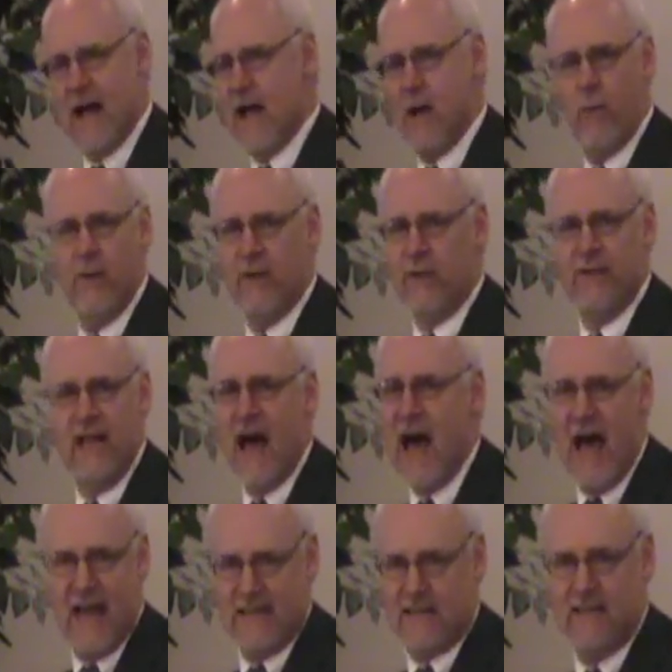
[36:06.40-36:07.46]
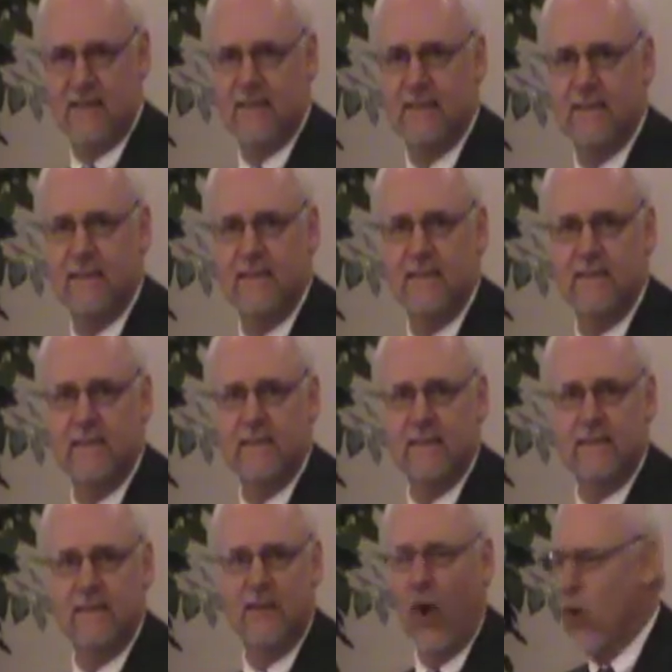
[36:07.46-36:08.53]
that I will not
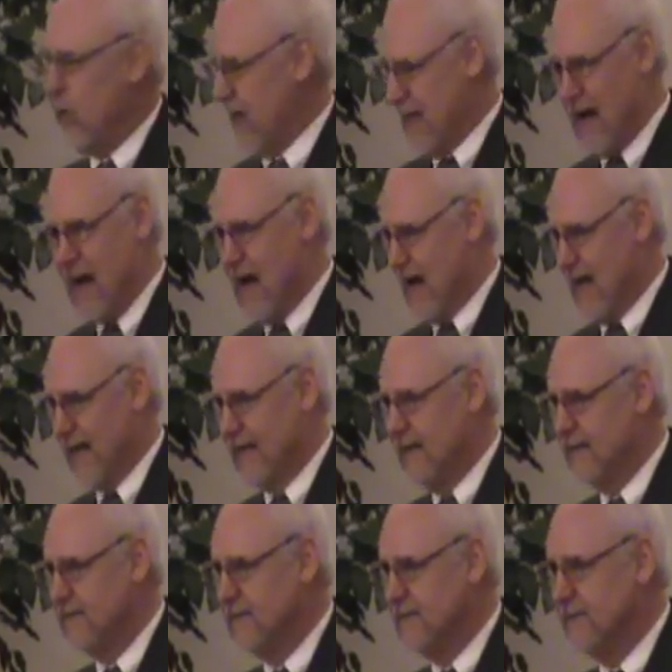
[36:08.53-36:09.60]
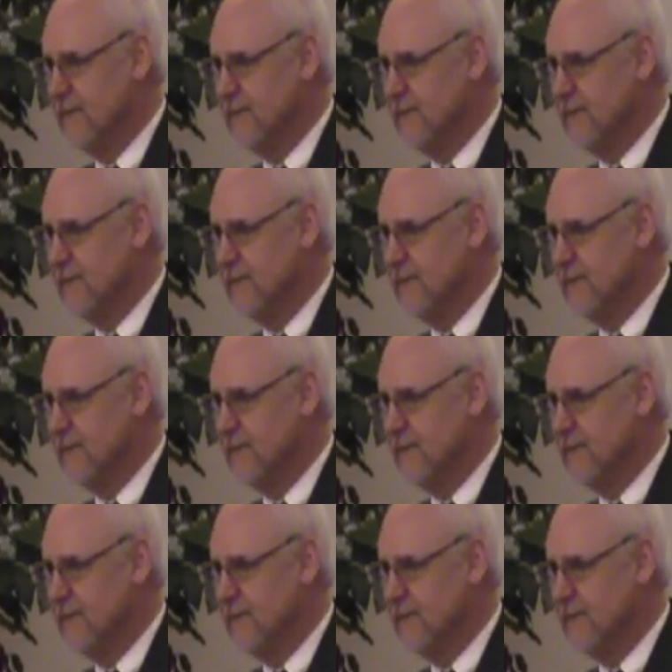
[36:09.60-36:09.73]
go to God,